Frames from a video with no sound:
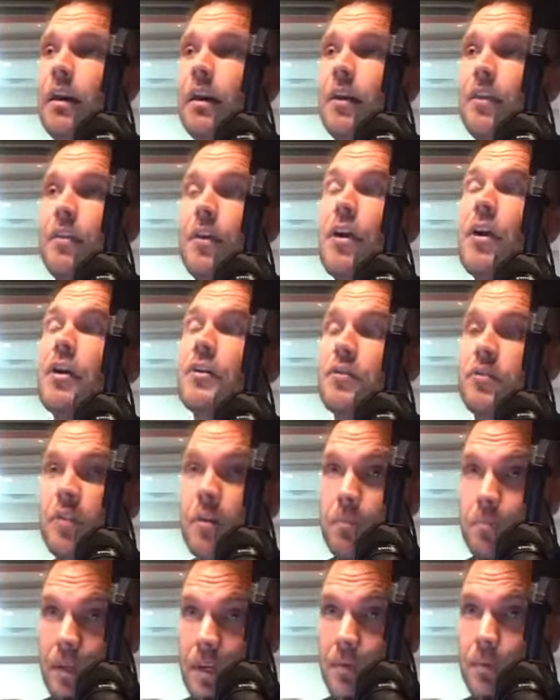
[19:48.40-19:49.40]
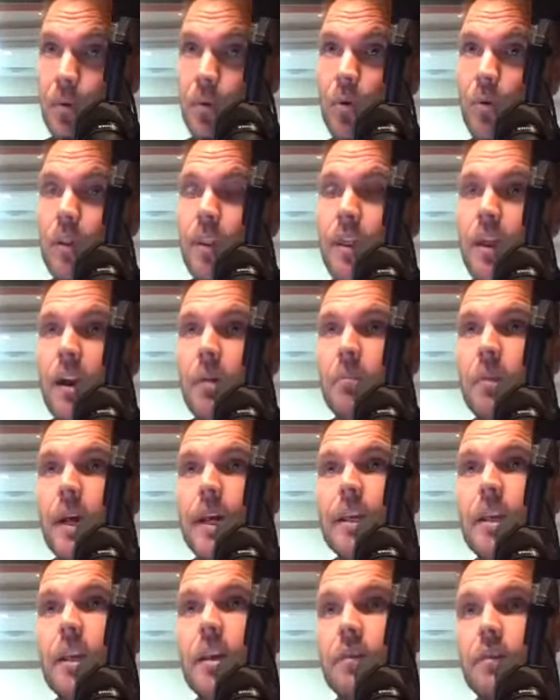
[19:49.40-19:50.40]
there are some people that I'm
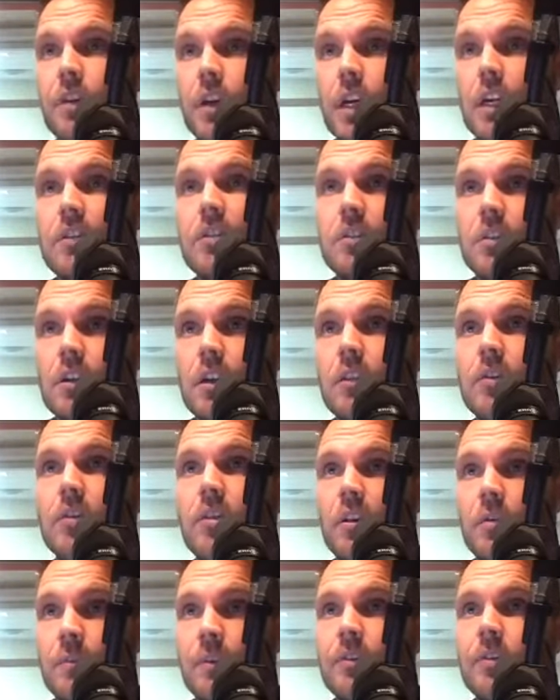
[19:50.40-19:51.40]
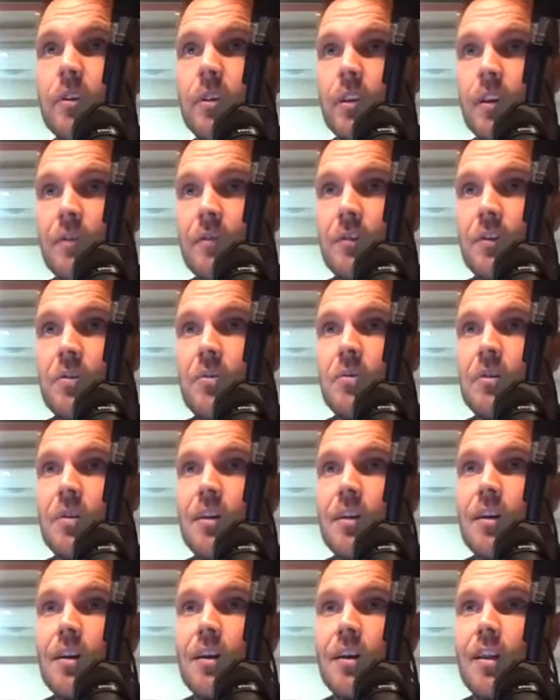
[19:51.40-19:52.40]
like, if God did not tell me to love you,
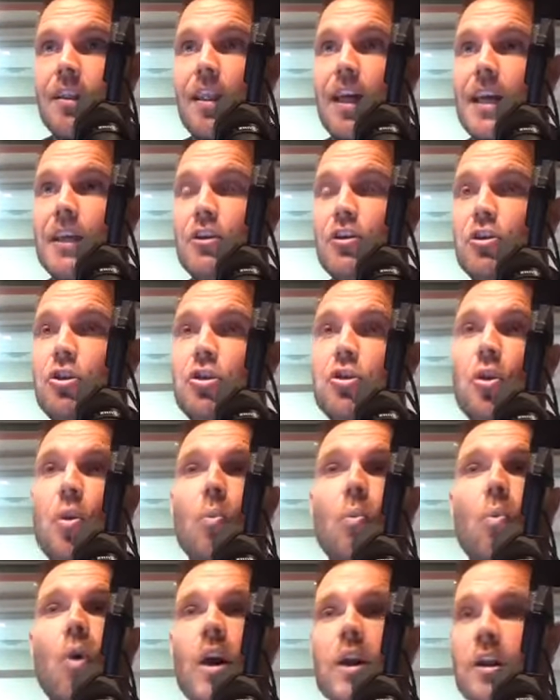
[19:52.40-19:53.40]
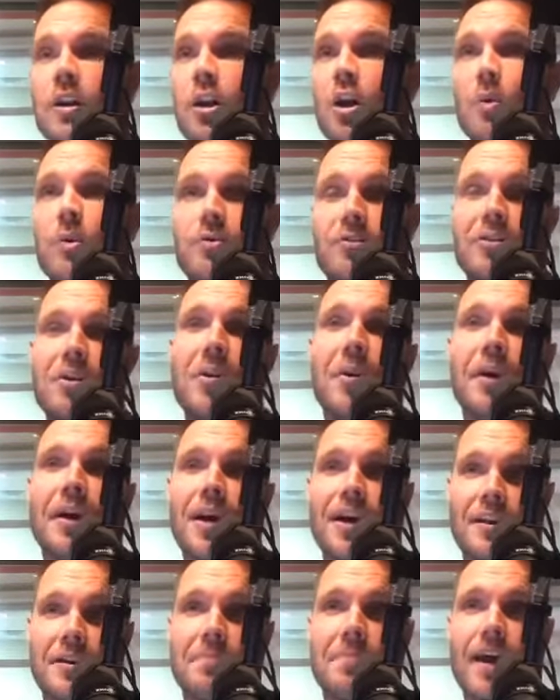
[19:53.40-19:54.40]
like, you don't want to know what's going
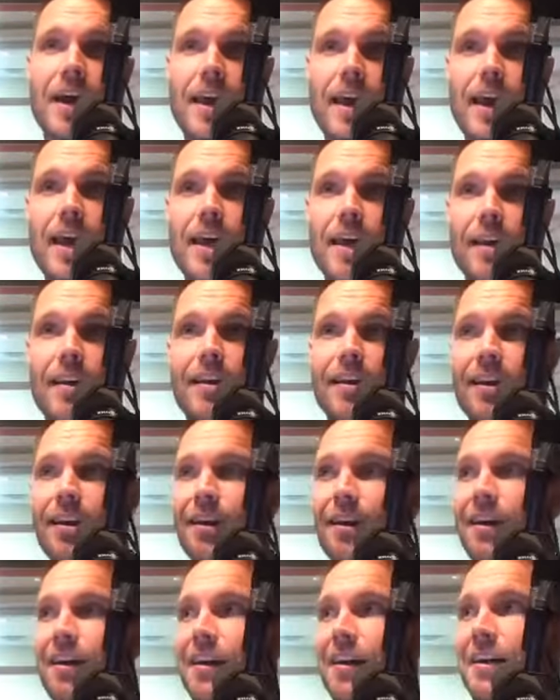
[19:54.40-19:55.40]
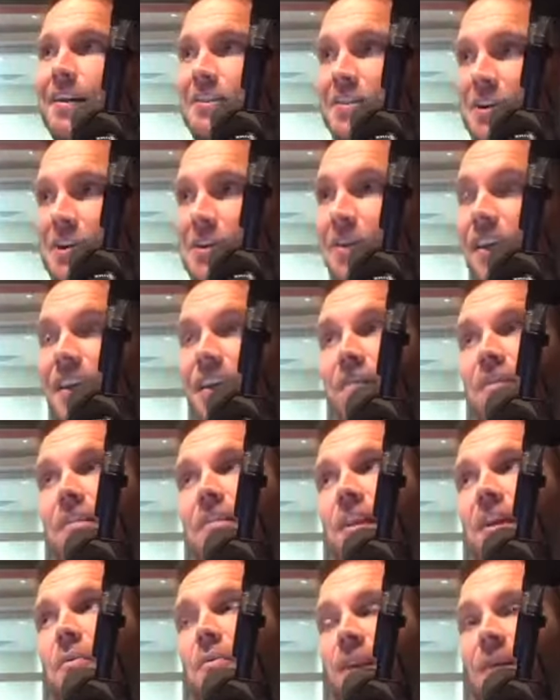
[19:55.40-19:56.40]
on in my head. You know, like if you
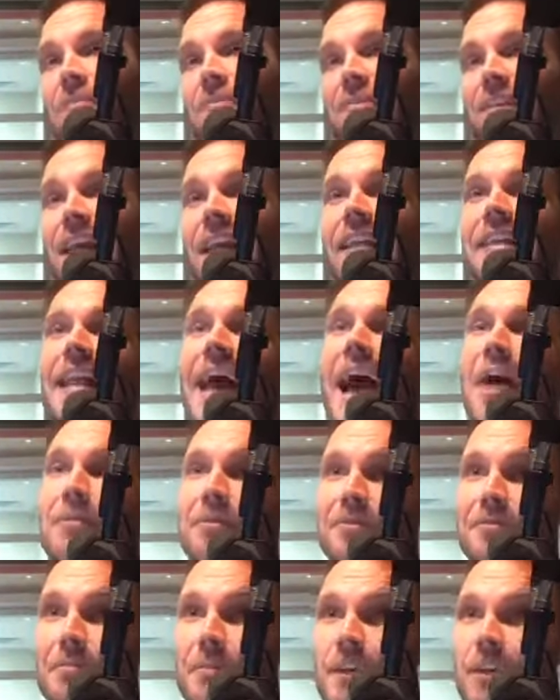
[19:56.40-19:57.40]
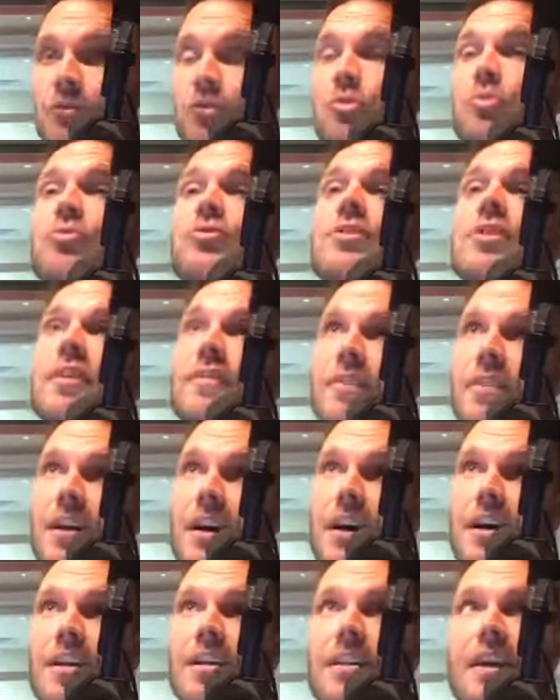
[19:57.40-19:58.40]
think what I'm saying now is mean, you should have
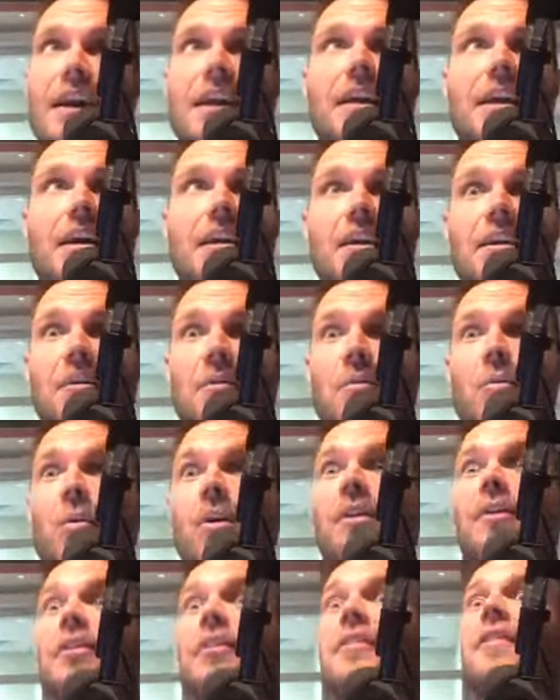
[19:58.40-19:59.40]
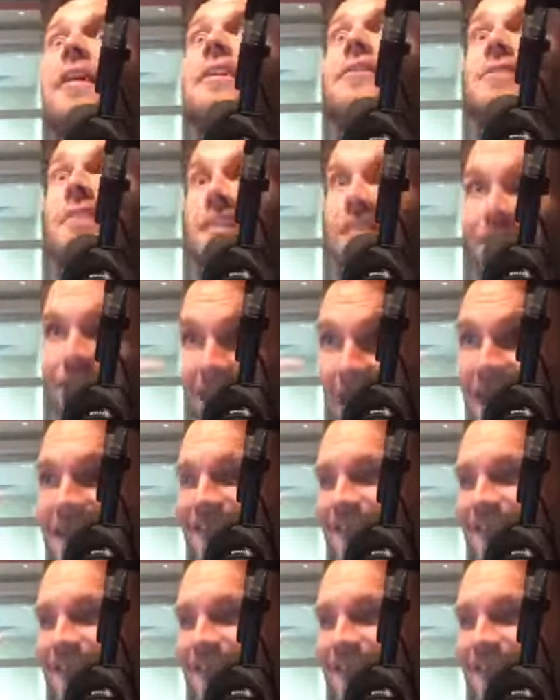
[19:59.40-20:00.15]
thought, like, what are the things he's not